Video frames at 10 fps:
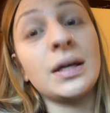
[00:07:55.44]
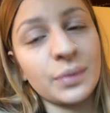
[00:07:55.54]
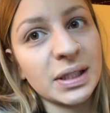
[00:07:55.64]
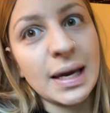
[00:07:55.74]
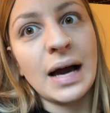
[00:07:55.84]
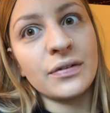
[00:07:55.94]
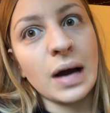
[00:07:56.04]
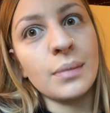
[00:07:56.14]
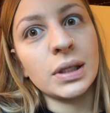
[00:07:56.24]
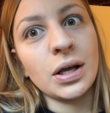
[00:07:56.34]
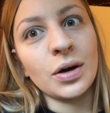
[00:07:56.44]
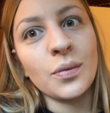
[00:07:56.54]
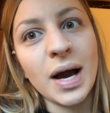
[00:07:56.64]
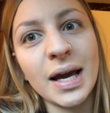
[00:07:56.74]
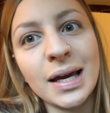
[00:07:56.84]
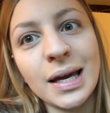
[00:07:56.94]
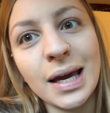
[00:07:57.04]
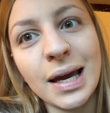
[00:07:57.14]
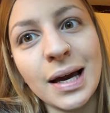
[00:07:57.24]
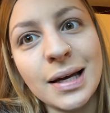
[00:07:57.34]
They really have come a long way
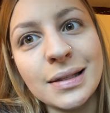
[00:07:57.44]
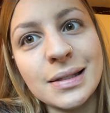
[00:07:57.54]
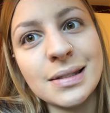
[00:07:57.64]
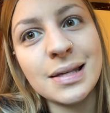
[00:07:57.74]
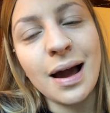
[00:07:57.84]
and